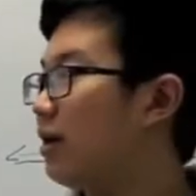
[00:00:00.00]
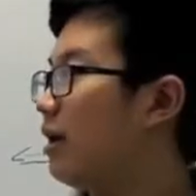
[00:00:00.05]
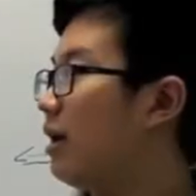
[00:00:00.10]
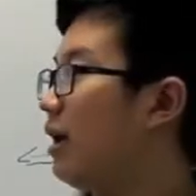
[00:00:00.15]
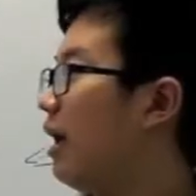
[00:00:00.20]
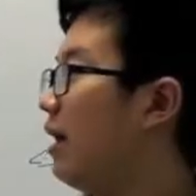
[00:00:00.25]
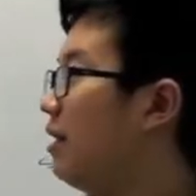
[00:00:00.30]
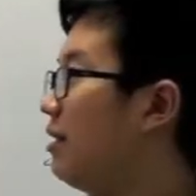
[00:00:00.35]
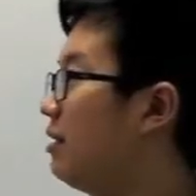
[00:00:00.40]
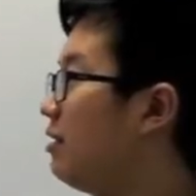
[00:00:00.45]

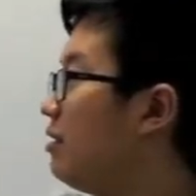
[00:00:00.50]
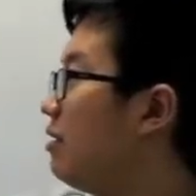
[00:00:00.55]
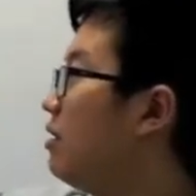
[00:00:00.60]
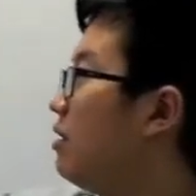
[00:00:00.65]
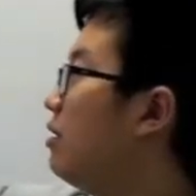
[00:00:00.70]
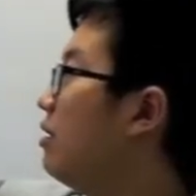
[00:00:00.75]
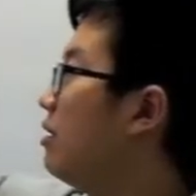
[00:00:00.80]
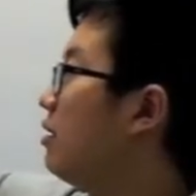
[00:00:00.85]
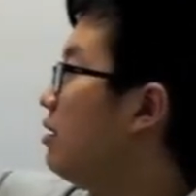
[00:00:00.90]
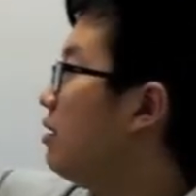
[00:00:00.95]
And
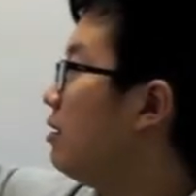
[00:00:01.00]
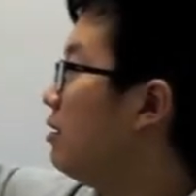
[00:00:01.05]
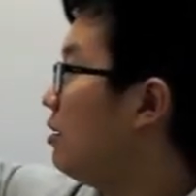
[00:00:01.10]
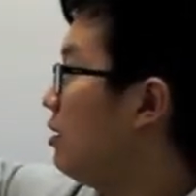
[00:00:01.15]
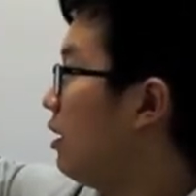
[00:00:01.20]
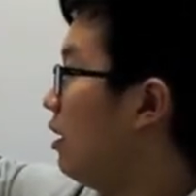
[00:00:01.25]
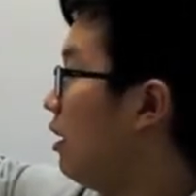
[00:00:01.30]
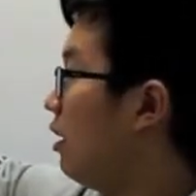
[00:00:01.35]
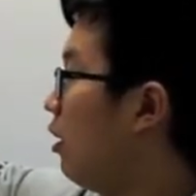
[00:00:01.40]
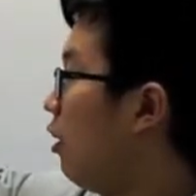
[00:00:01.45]

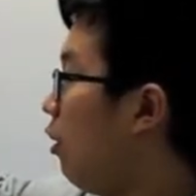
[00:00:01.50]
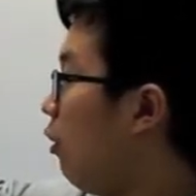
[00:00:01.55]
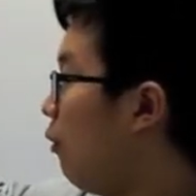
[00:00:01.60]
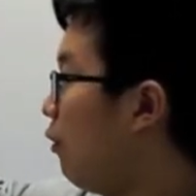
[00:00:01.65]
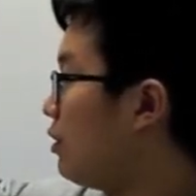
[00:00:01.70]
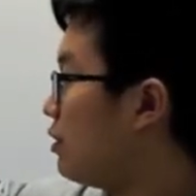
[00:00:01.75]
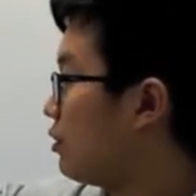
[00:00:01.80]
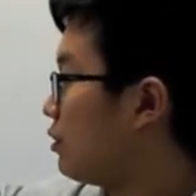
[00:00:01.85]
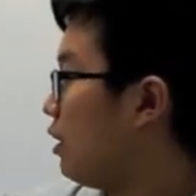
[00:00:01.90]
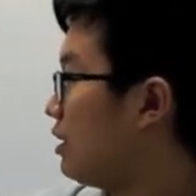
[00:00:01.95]
the
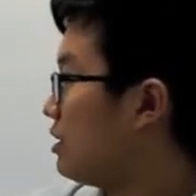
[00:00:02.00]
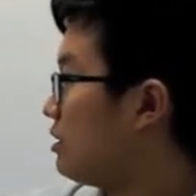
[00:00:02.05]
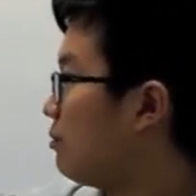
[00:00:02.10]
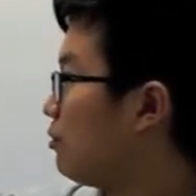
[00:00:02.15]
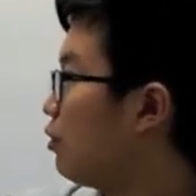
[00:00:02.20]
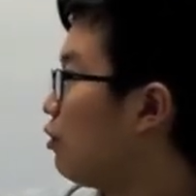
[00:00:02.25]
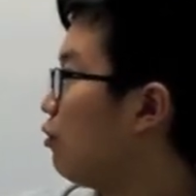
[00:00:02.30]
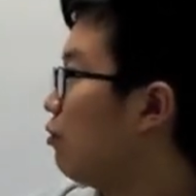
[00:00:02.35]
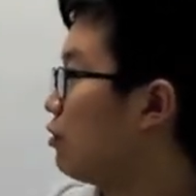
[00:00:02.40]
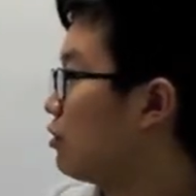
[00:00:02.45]
horizontal
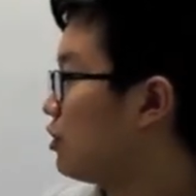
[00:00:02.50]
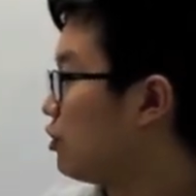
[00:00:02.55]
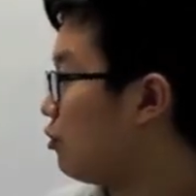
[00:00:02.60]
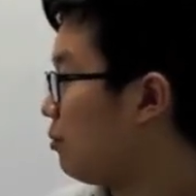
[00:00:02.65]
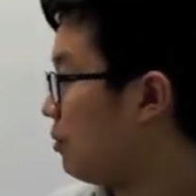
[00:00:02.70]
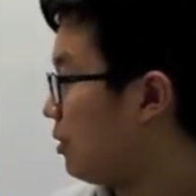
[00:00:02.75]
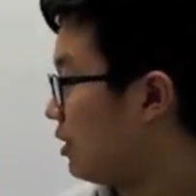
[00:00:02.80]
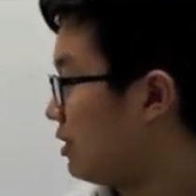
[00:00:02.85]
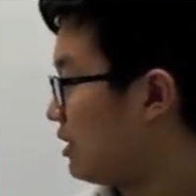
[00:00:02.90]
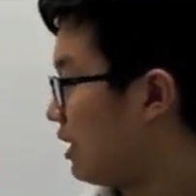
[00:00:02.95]
asymptote will still
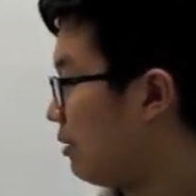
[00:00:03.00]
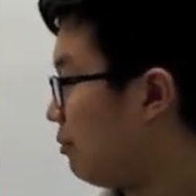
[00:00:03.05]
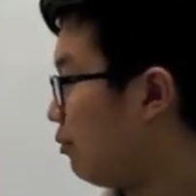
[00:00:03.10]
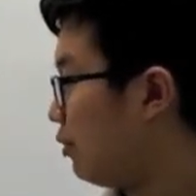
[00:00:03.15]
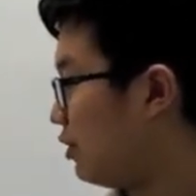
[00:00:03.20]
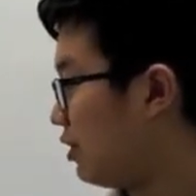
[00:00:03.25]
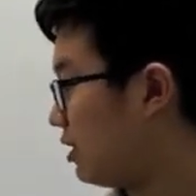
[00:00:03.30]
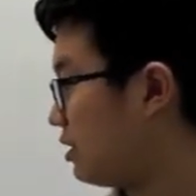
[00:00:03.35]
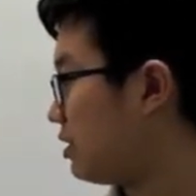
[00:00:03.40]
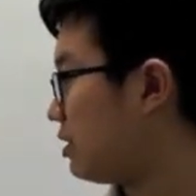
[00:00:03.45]
be the same, which
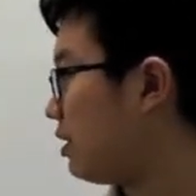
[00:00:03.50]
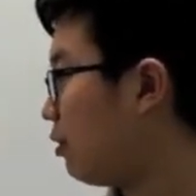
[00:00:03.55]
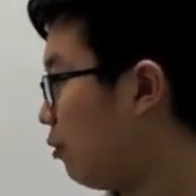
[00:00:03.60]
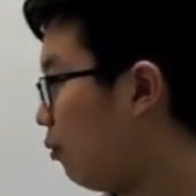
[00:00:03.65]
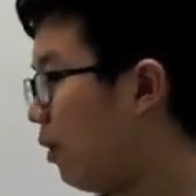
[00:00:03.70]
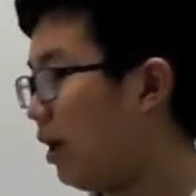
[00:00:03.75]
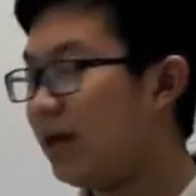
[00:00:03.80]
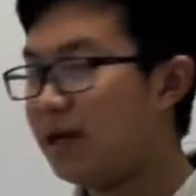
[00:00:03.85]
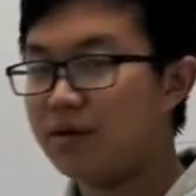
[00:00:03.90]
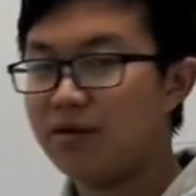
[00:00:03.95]
is
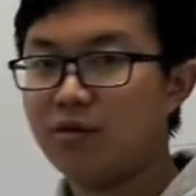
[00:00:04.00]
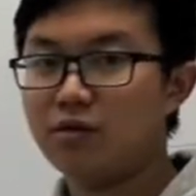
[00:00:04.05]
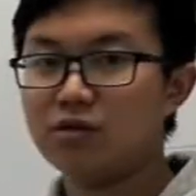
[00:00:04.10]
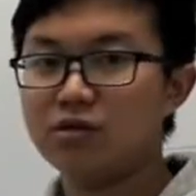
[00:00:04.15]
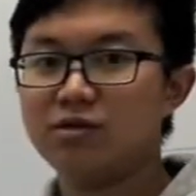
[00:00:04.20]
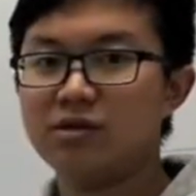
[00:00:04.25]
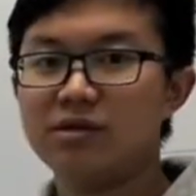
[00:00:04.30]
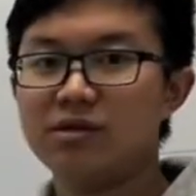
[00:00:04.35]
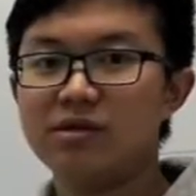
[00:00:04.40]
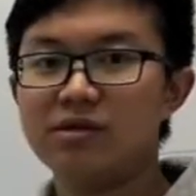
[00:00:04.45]
y equals
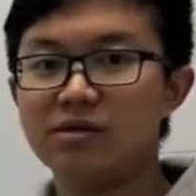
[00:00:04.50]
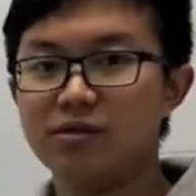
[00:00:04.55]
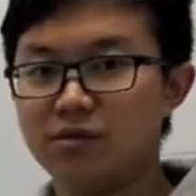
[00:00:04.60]
to